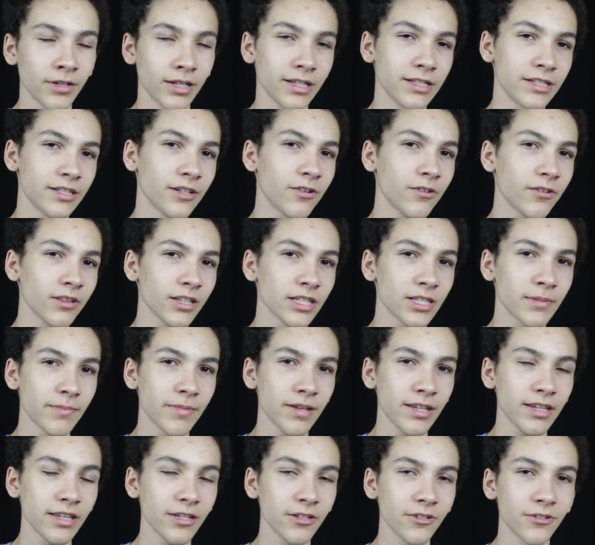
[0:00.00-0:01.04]
and generally
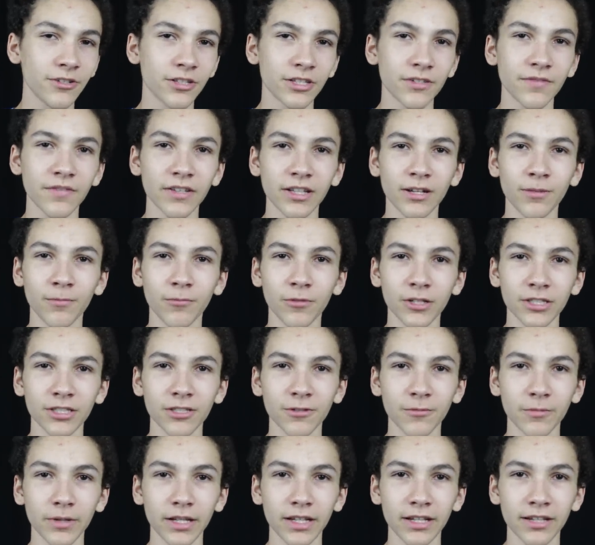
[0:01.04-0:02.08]
speaking you just feed them
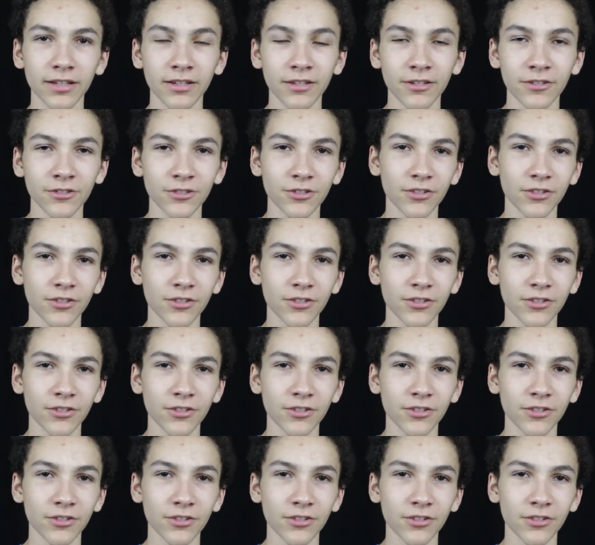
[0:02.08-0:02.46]
once a week,